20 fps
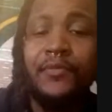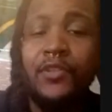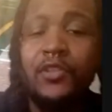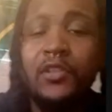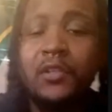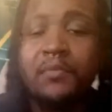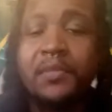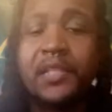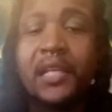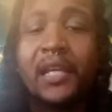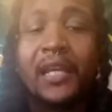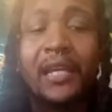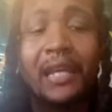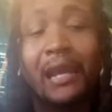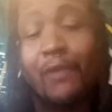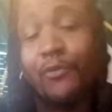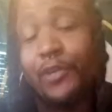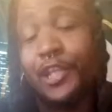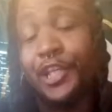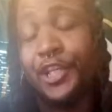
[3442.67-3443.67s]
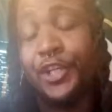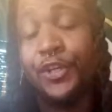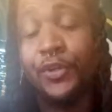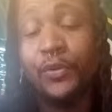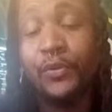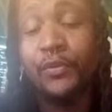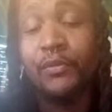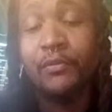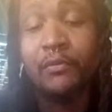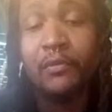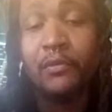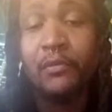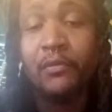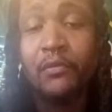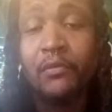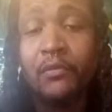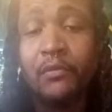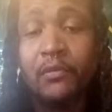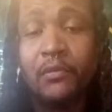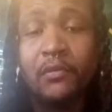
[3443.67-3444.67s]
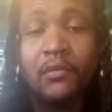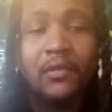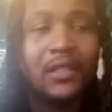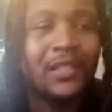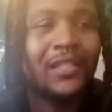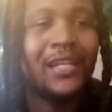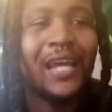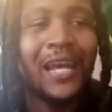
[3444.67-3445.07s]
know what I'm saying? I really do. It's